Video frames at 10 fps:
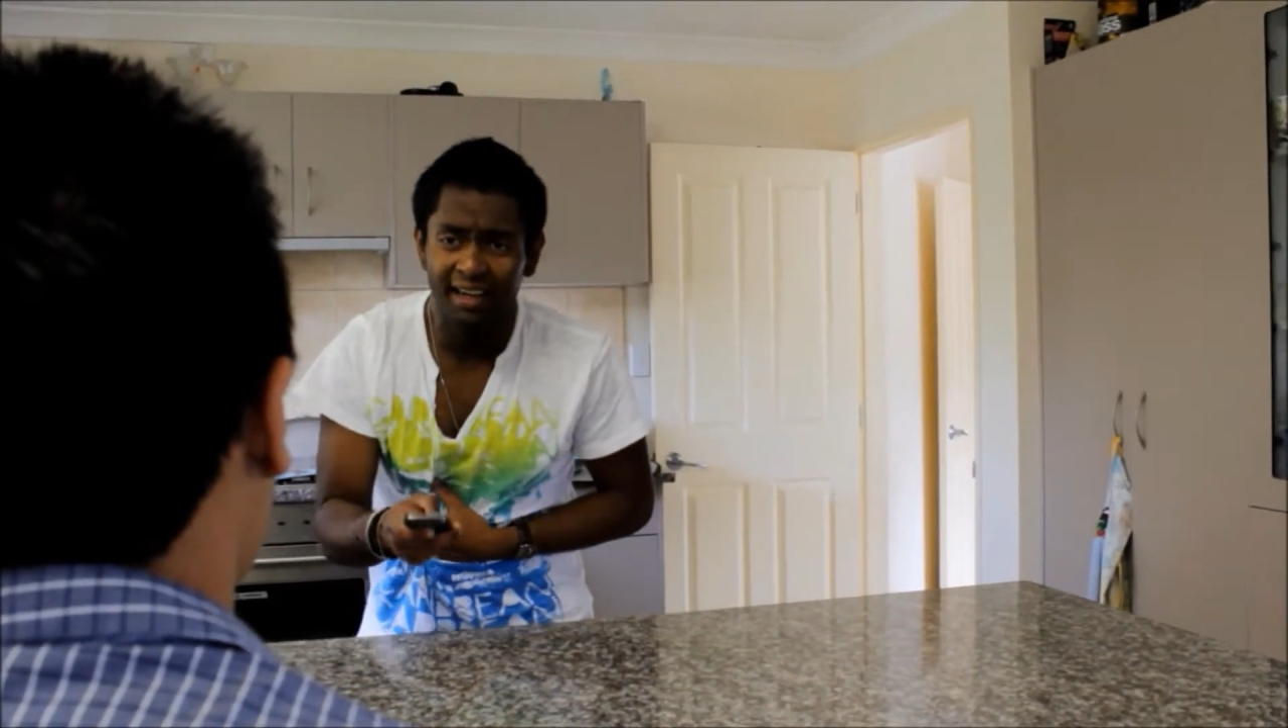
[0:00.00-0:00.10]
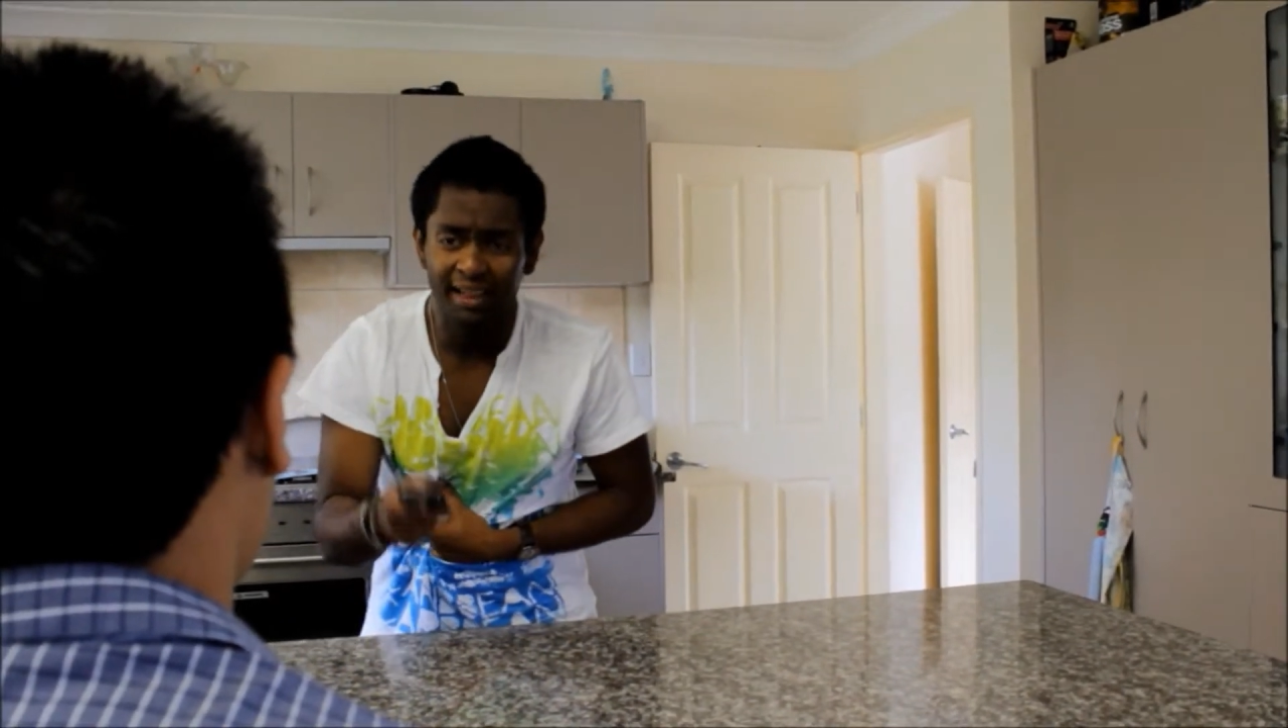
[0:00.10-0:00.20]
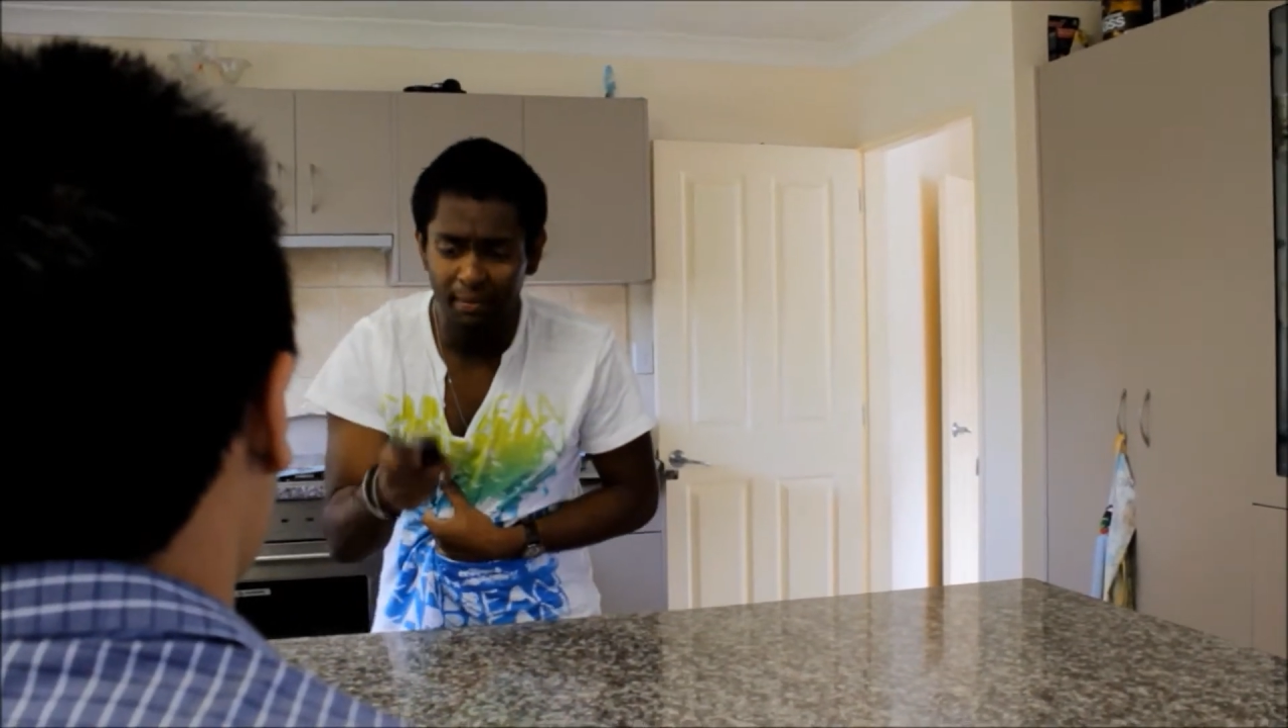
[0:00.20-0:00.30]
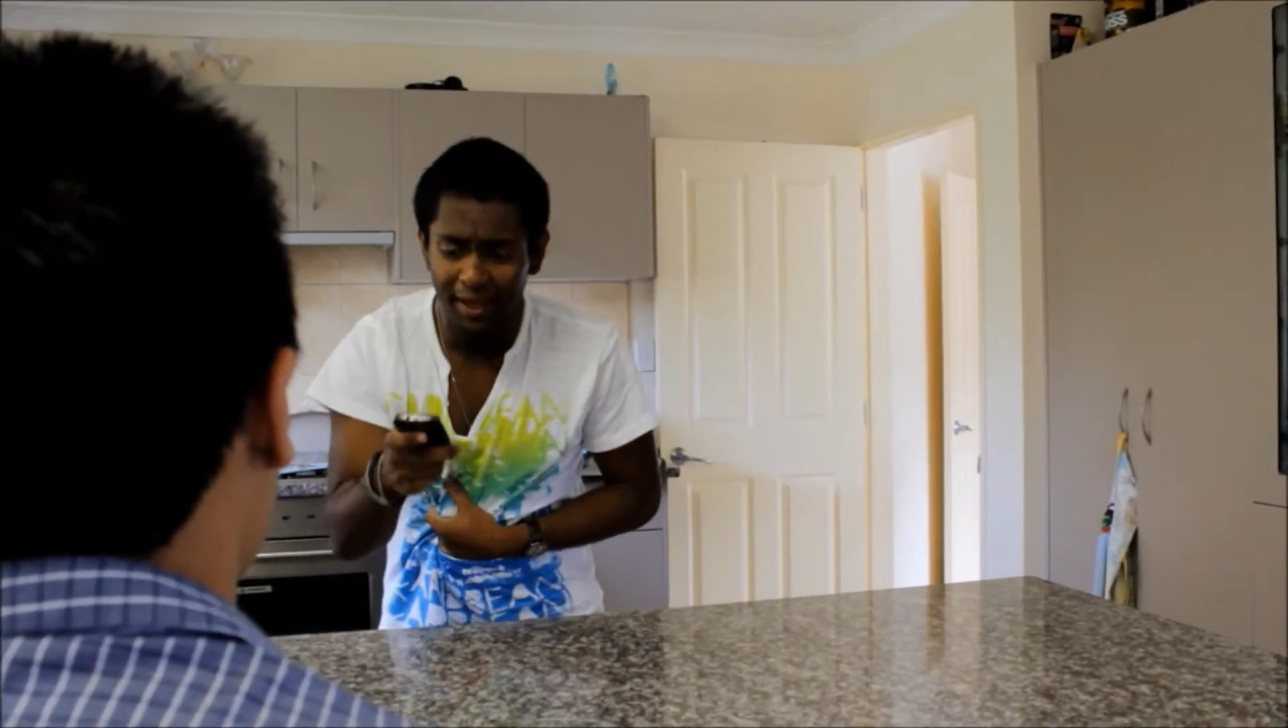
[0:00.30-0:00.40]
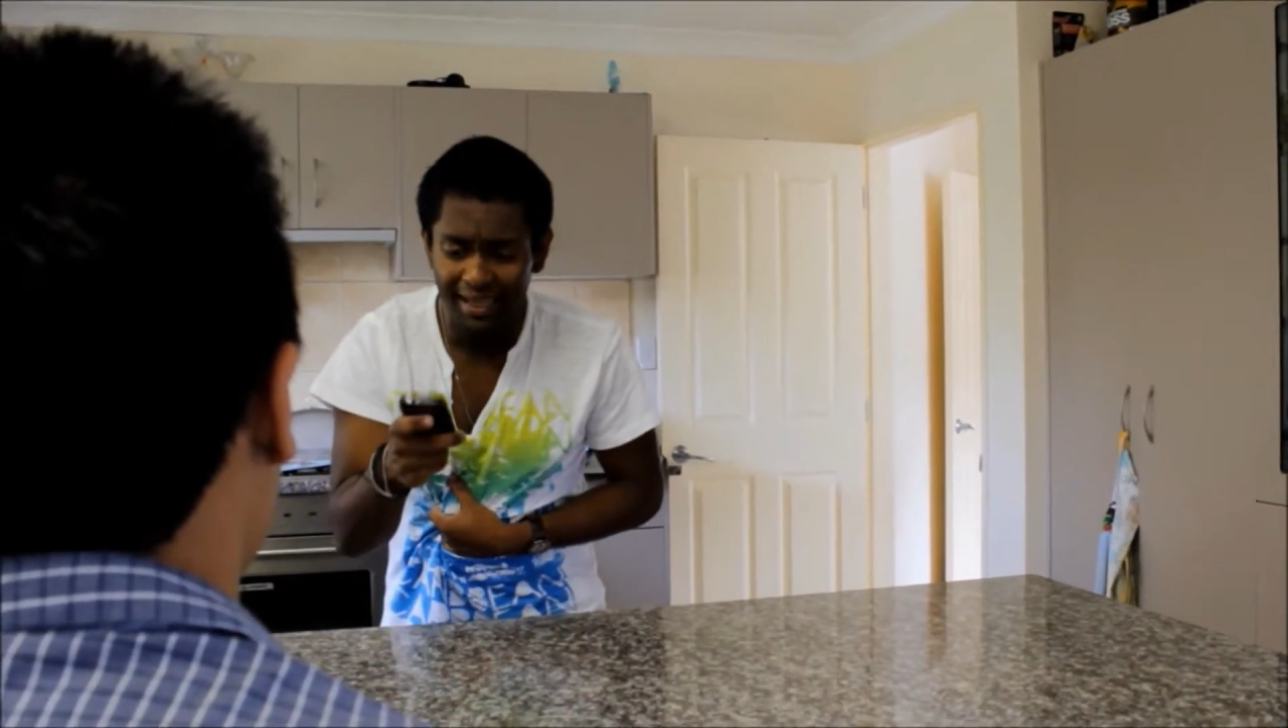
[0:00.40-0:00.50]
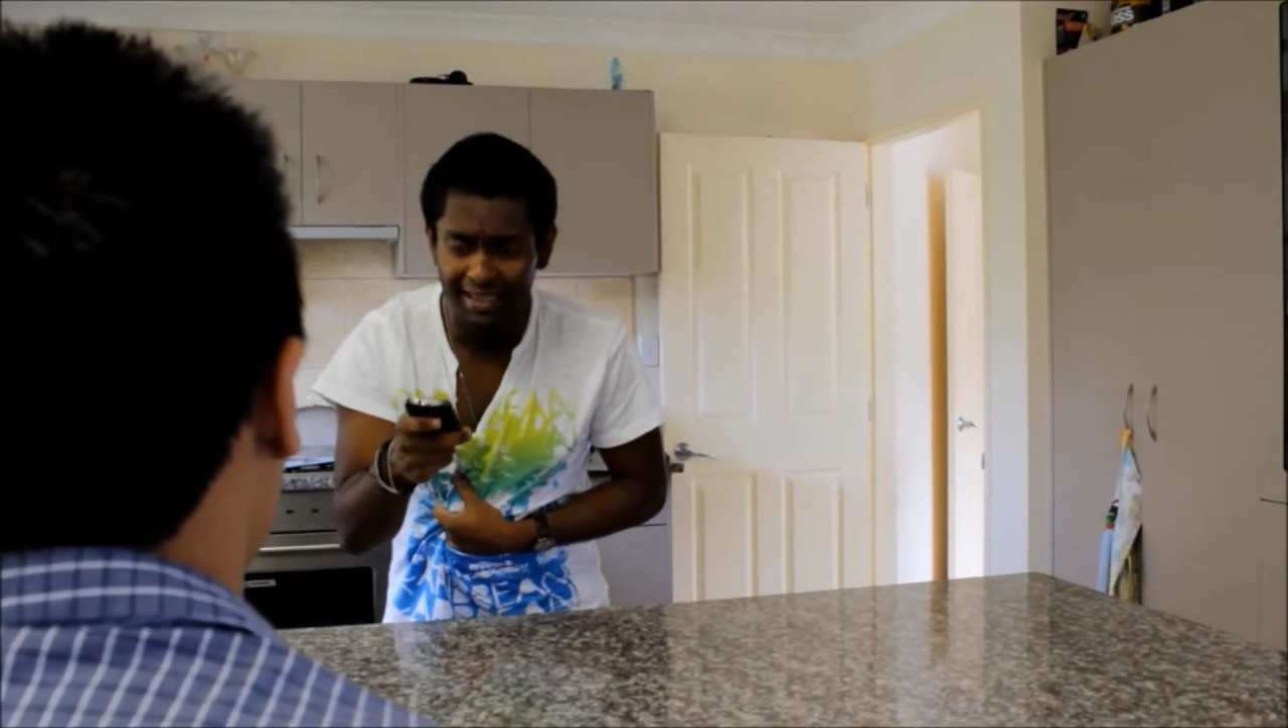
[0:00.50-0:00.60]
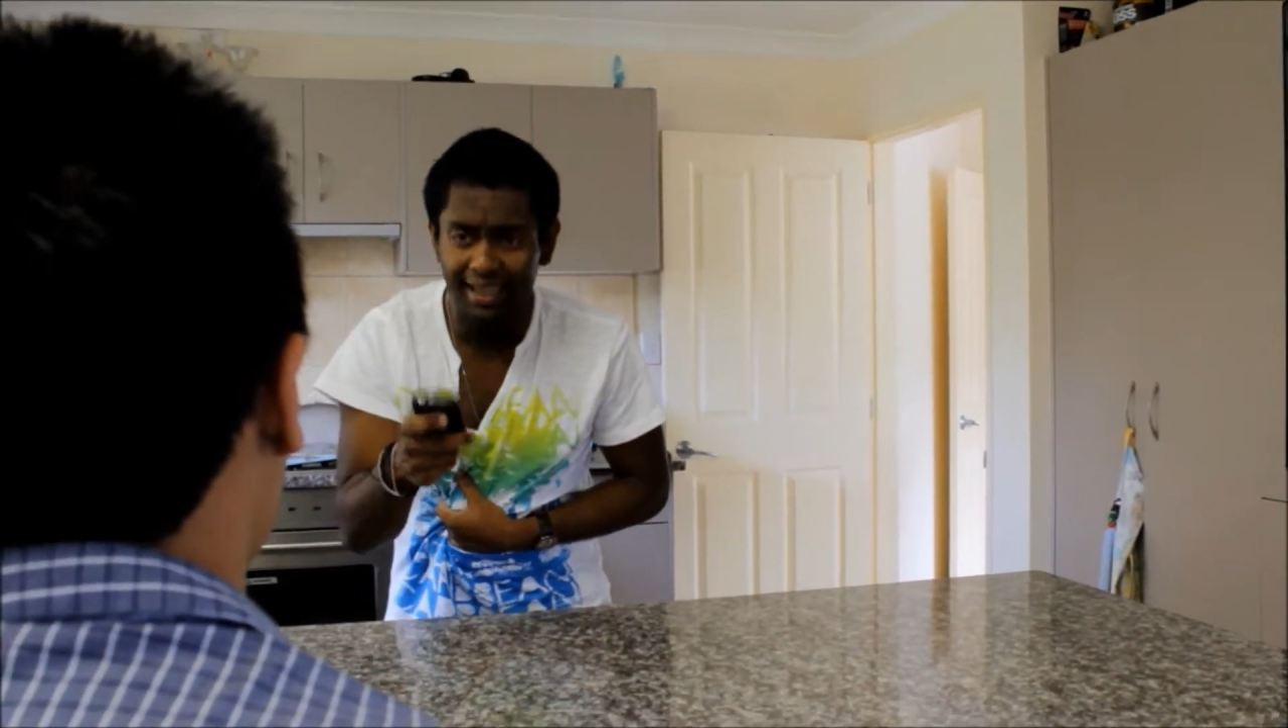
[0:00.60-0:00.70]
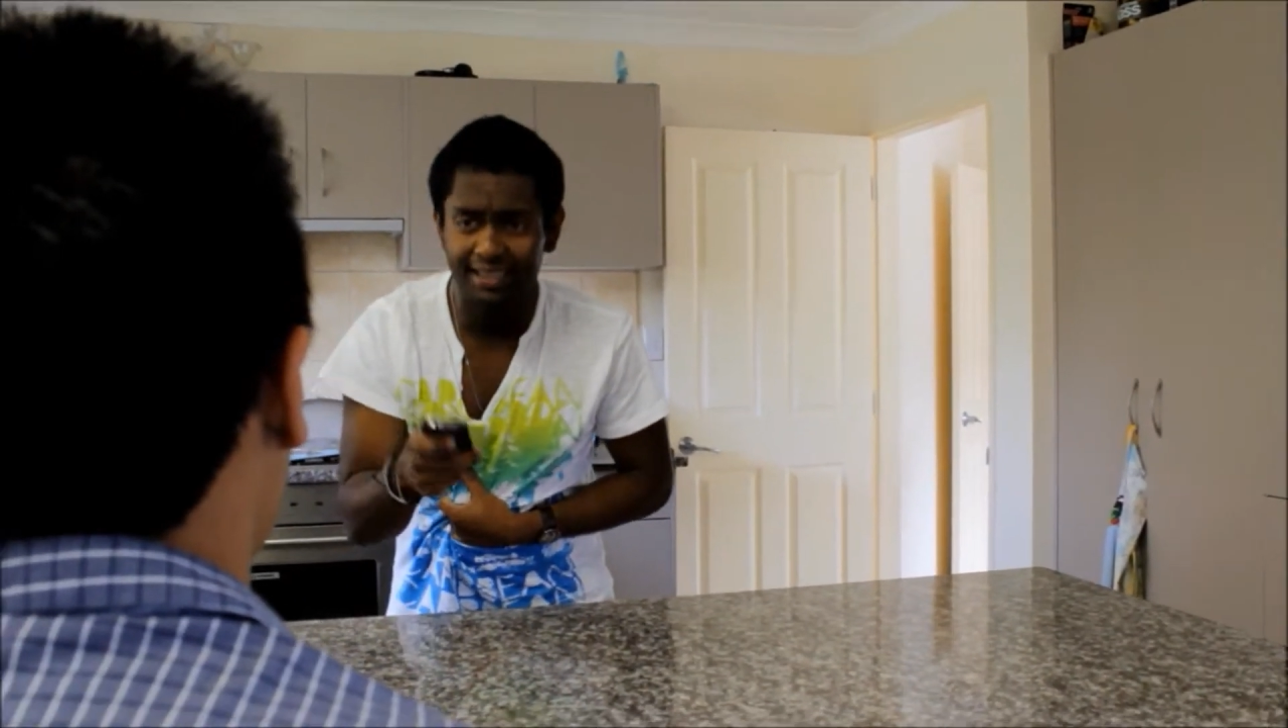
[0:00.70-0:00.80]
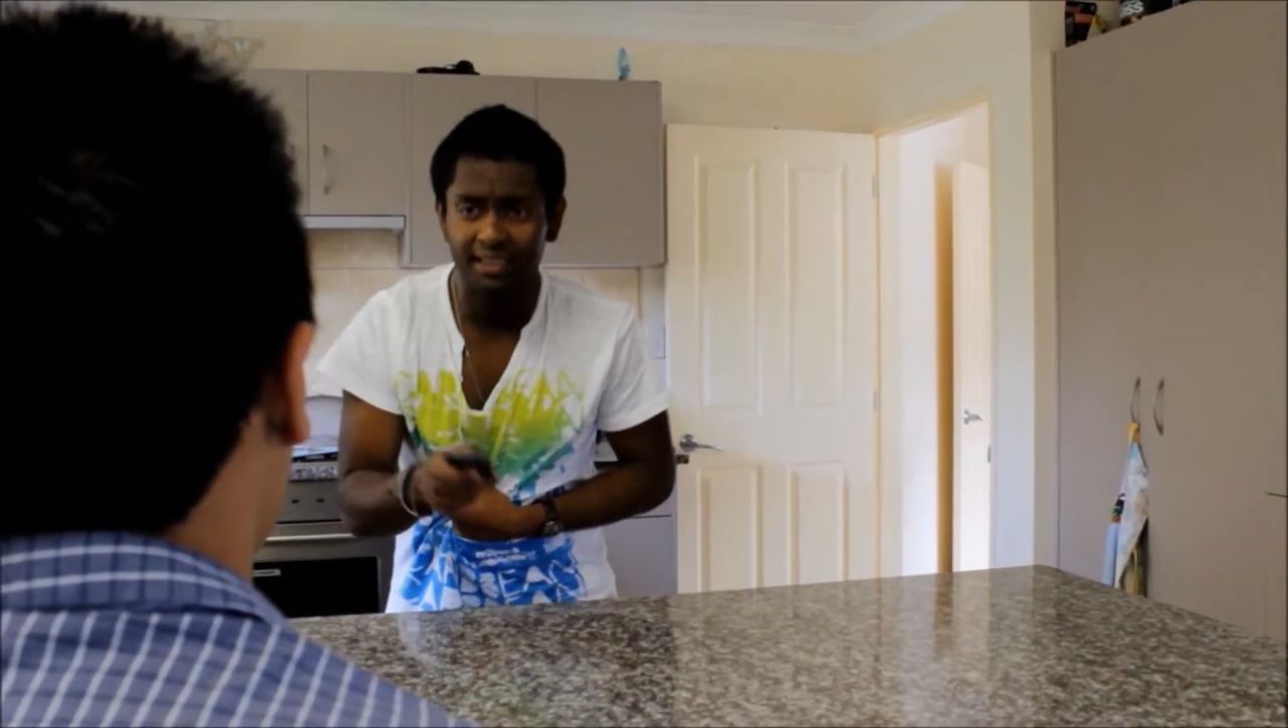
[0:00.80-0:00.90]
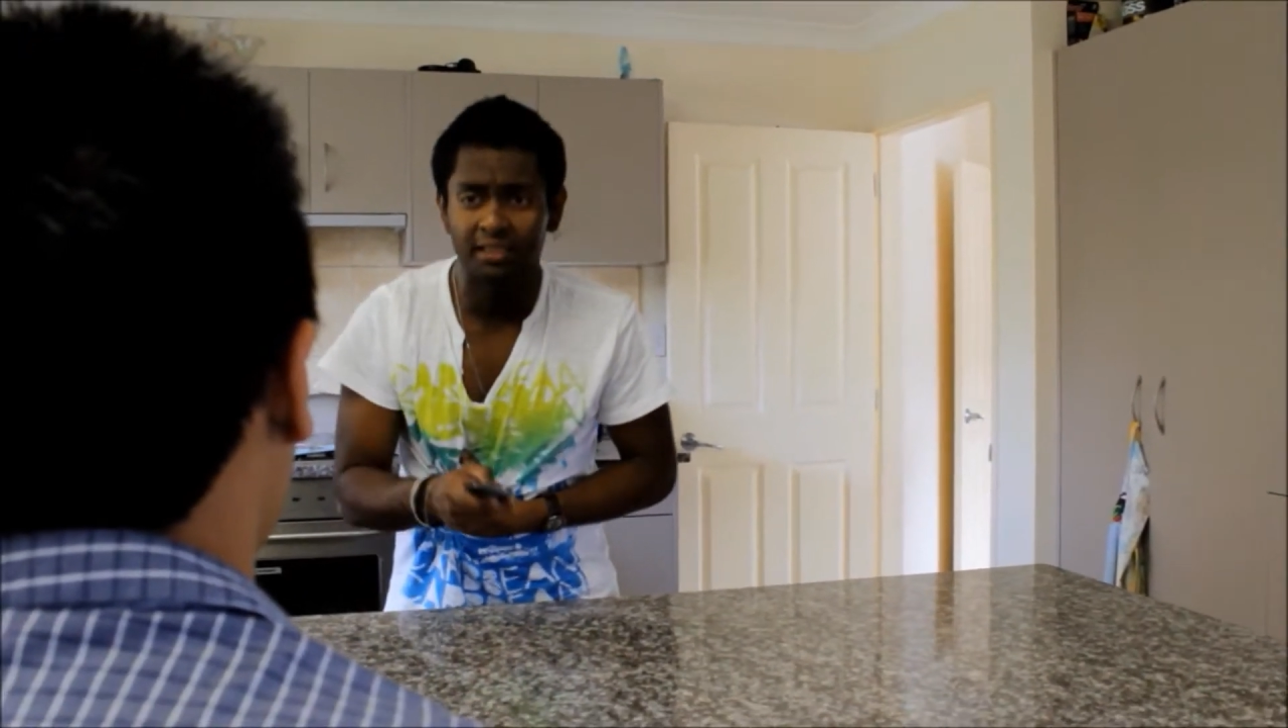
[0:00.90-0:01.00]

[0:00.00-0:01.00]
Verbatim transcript: and the bloody text